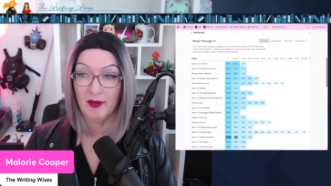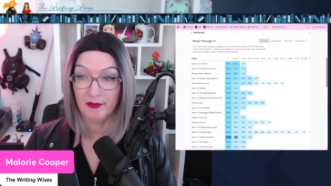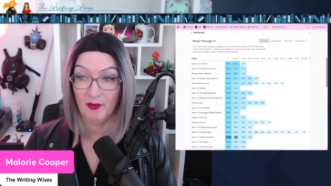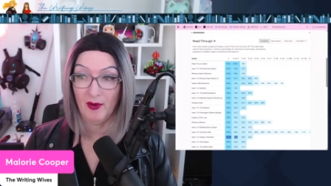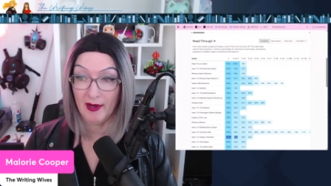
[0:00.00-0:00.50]

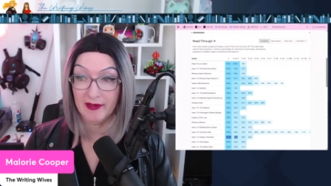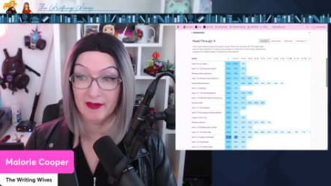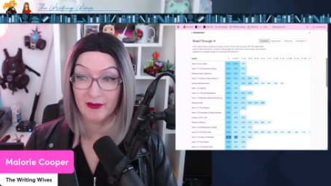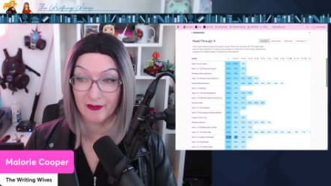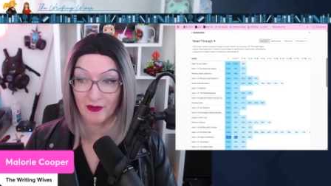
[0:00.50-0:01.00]
So I
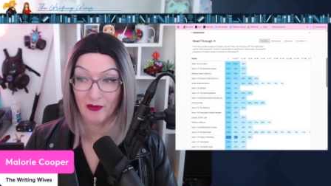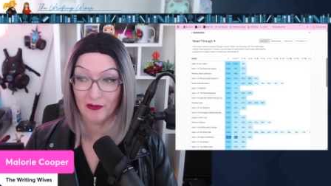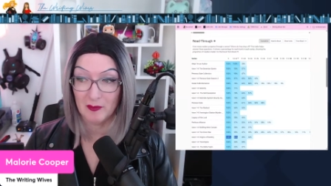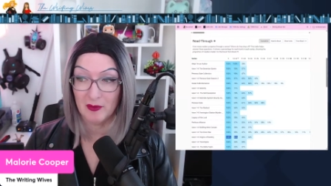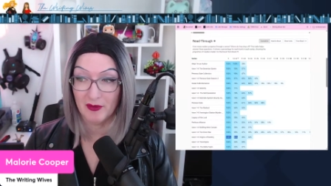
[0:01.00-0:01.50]
need to
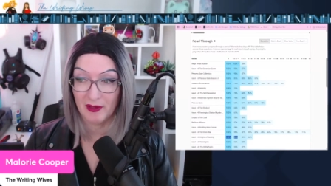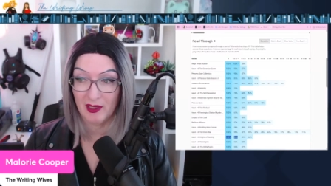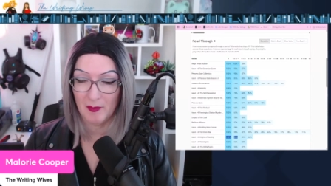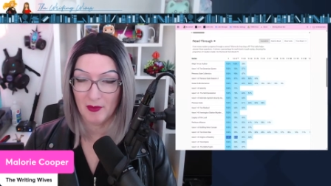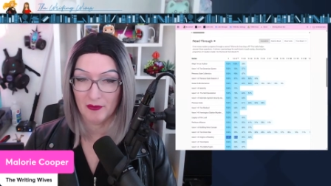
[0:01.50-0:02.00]
seriously be
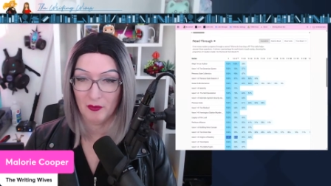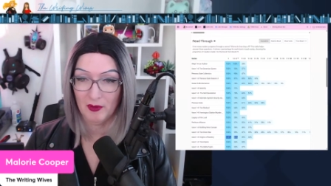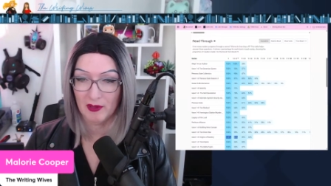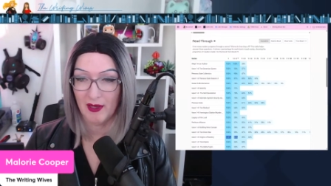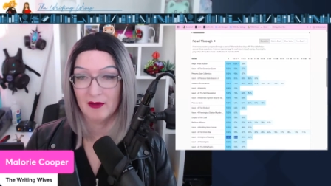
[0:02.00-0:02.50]
thinking about
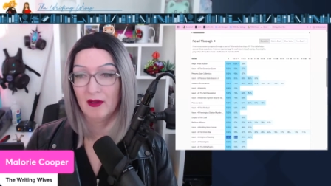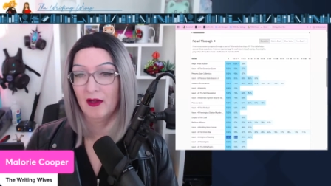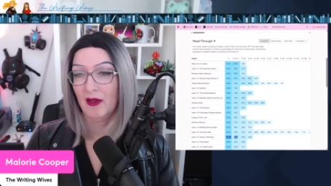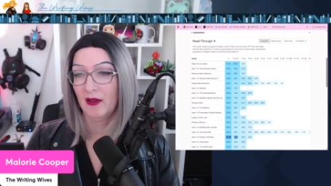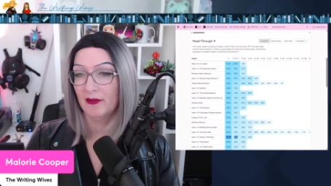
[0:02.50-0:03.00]
doing that.
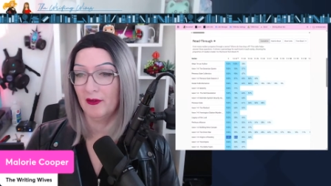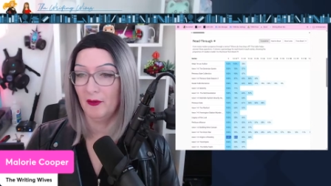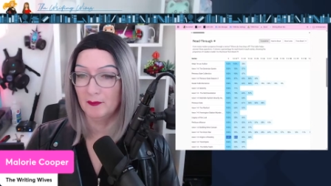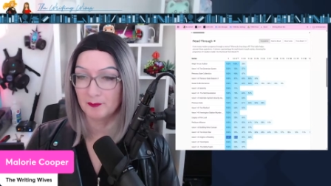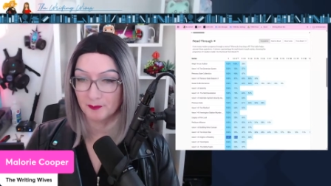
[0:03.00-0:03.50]
So